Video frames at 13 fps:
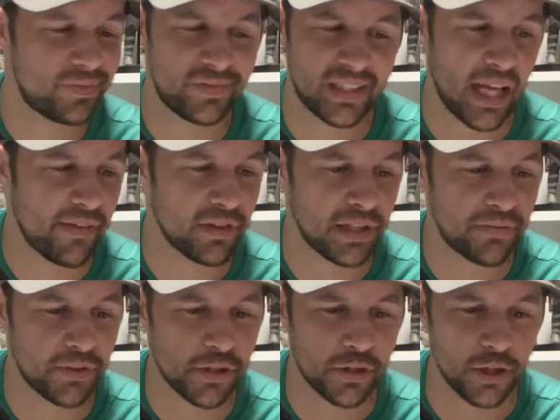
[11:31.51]
Definitely
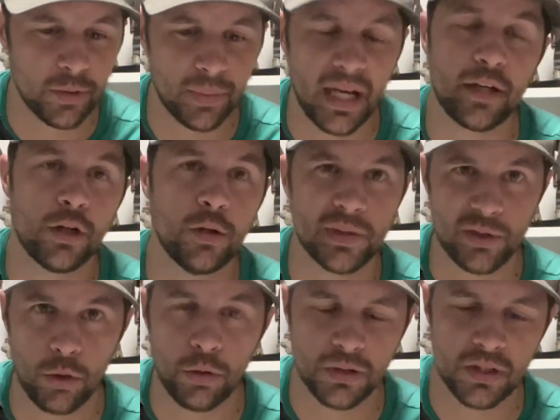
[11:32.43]
for sure. But I know it was
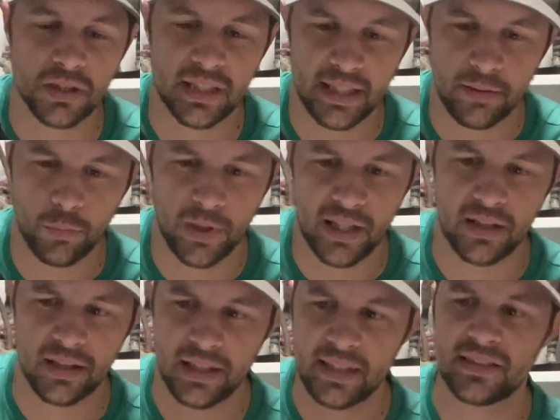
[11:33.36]
older than
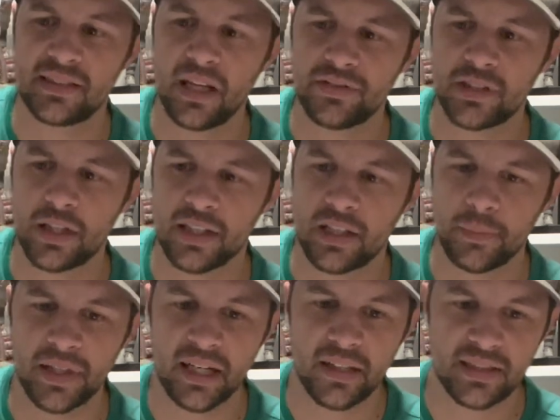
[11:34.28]
when this stuff started coming out.